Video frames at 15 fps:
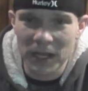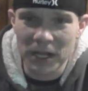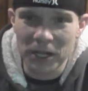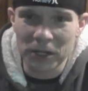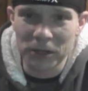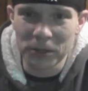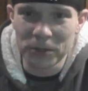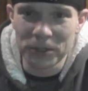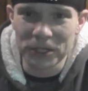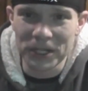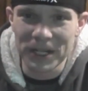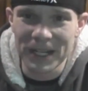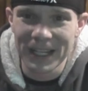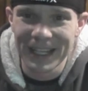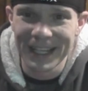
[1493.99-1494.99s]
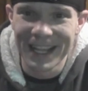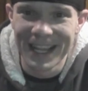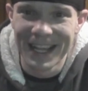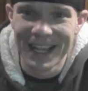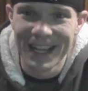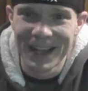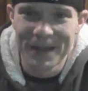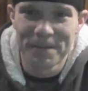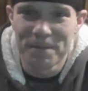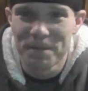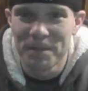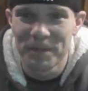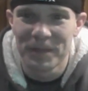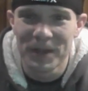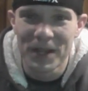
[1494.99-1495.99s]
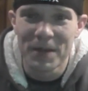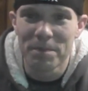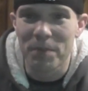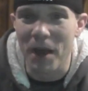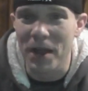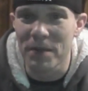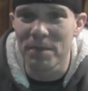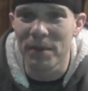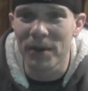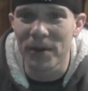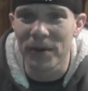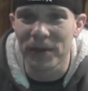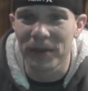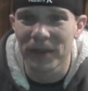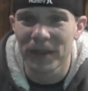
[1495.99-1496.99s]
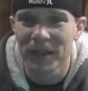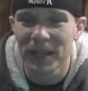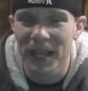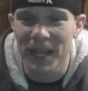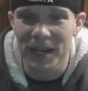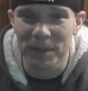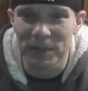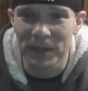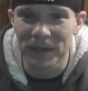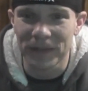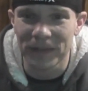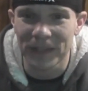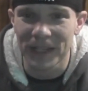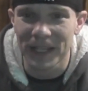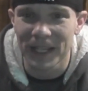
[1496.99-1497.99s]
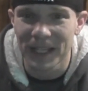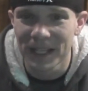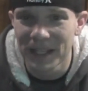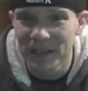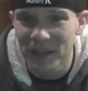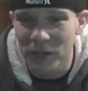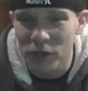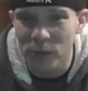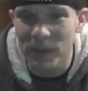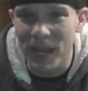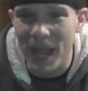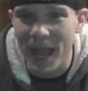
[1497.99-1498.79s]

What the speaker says: in conclusion, buy them both and a PC. Then you'll be